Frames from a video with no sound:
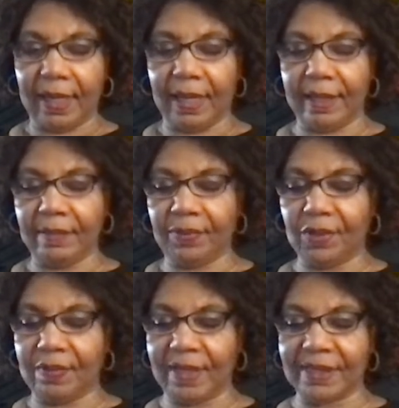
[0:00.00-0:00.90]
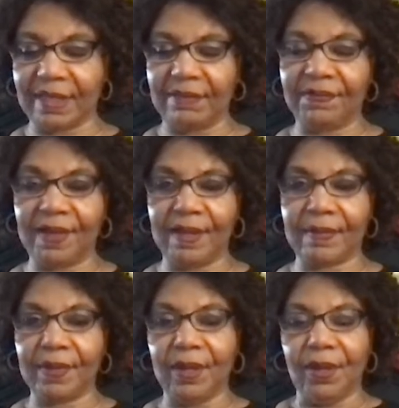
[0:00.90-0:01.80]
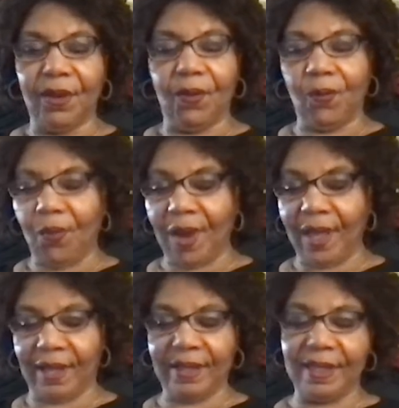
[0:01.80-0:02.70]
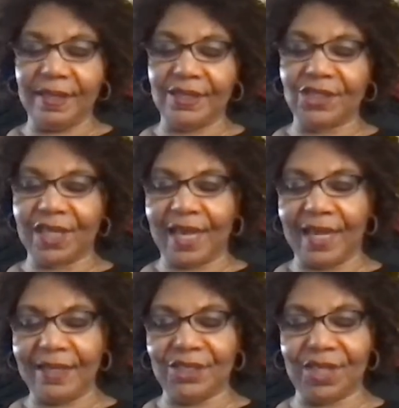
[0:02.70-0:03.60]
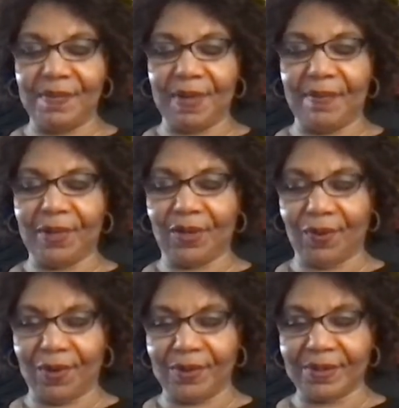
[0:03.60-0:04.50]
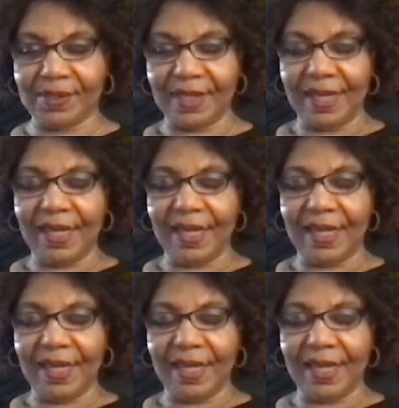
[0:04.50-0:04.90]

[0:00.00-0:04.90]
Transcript: I can pull myself up. Well, in the chat, Gmama Grows.